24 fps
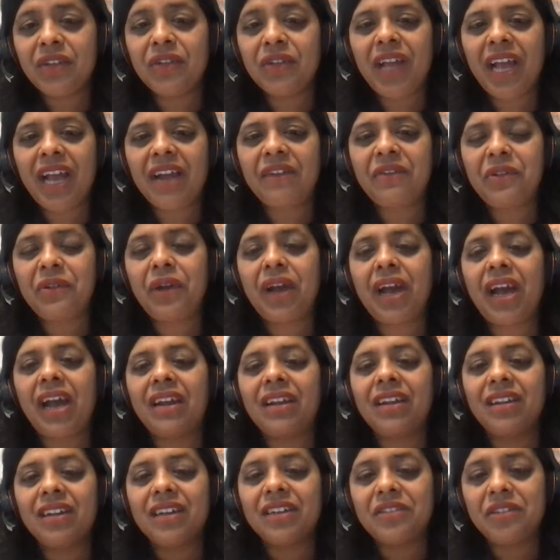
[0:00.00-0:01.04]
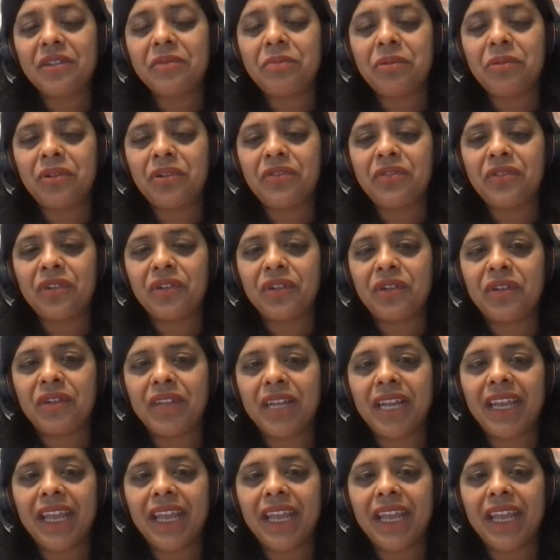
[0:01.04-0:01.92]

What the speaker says: You'll have to analyze your portfolio.